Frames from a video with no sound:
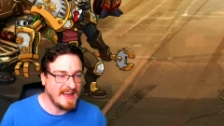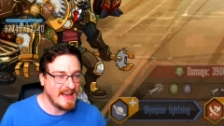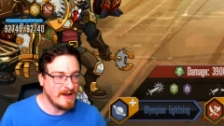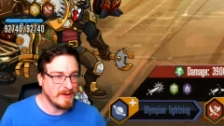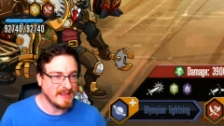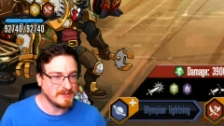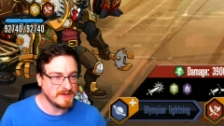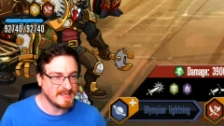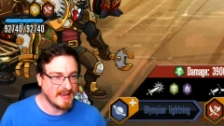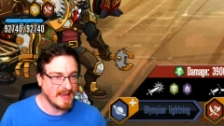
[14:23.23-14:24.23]
uh, we get to
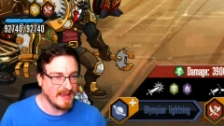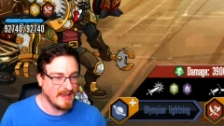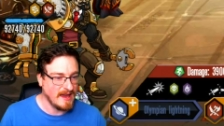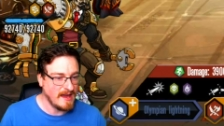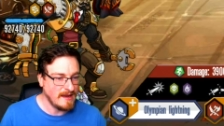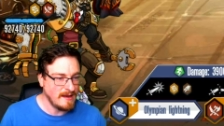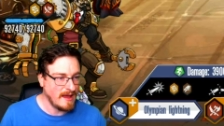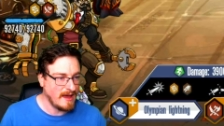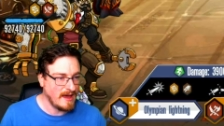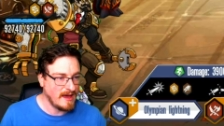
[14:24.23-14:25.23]
attack again,
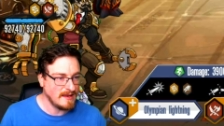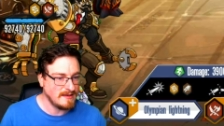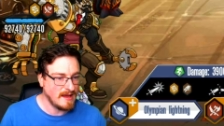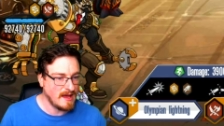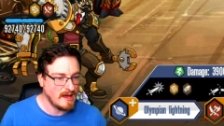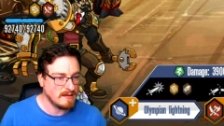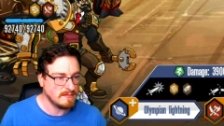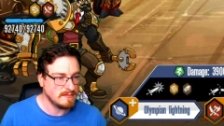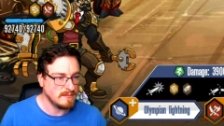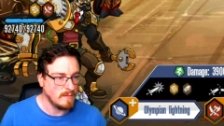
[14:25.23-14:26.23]
and uh,
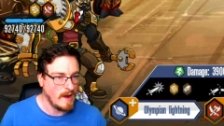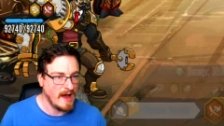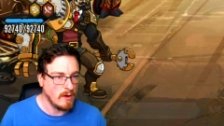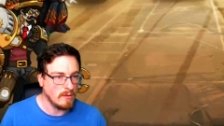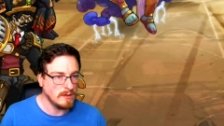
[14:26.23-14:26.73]
wow,